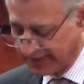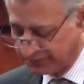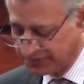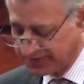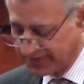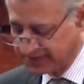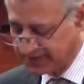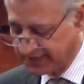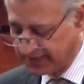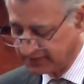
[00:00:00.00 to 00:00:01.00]
emphasize
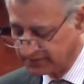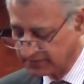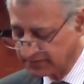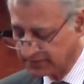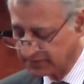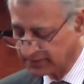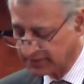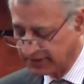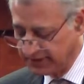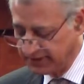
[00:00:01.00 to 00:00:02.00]
again
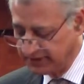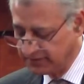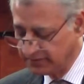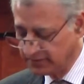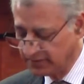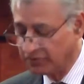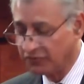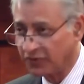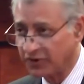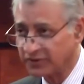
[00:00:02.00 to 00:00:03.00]
the need
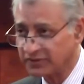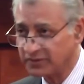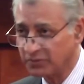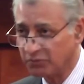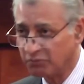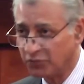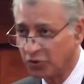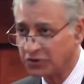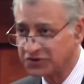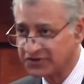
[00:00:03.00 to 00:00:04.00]
for
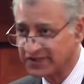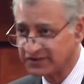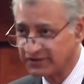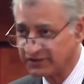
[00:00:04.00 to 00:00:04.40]
more structural